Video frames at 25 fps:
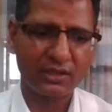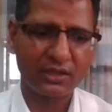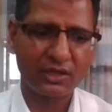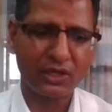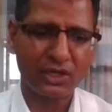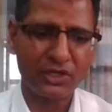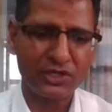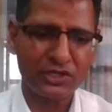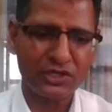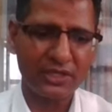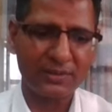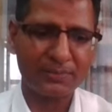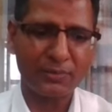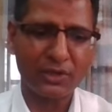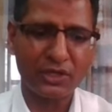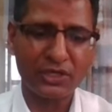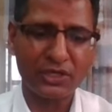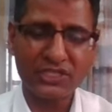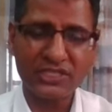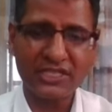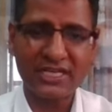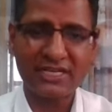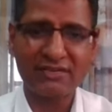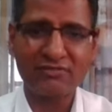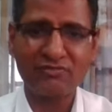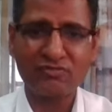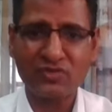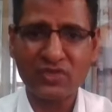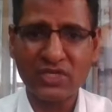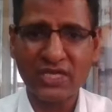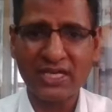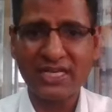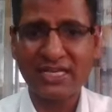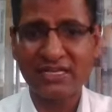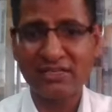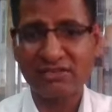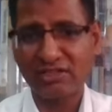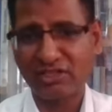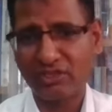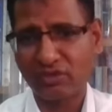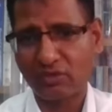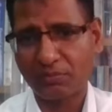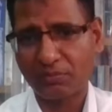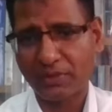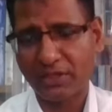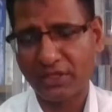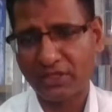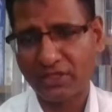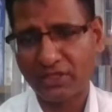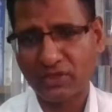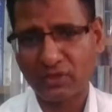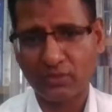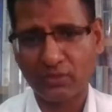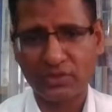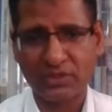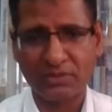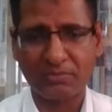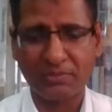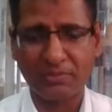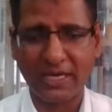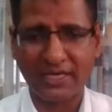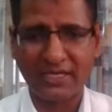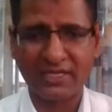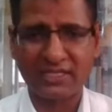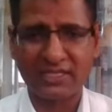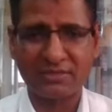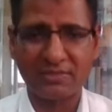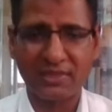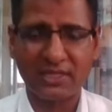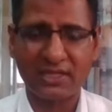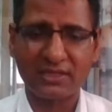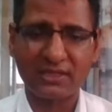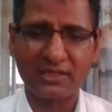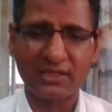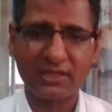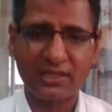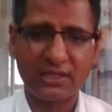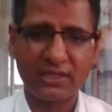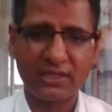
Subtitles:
contemporary, recent trend in human resource management.